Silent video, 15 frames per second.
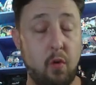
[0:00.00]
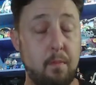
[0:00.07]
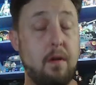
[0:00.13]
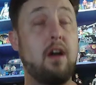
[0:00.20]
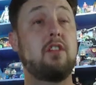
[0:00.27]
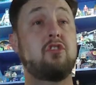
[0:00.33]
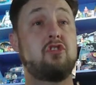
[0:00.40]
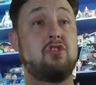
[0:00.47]

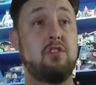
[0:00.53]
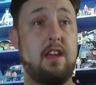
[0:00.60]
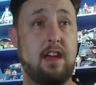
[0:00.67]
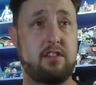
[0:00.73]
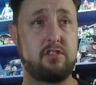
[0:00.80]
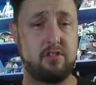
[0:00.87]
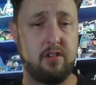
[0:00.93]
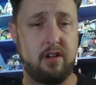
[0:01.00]
much
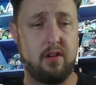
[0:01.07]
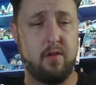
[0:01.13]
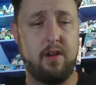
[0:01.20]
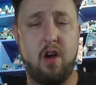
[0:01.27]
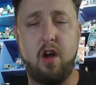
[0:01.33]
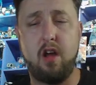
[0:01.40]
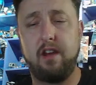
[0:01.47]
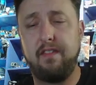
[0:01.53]
extra going
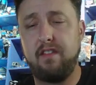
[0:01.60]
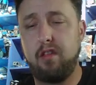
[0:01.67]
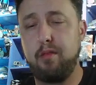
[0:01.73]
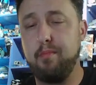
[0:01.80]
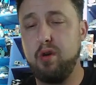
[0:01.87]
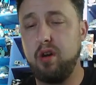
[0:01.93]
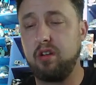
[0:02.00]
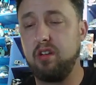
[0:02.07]
on in this
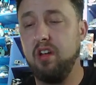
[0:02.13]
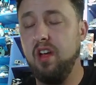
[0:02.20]
book.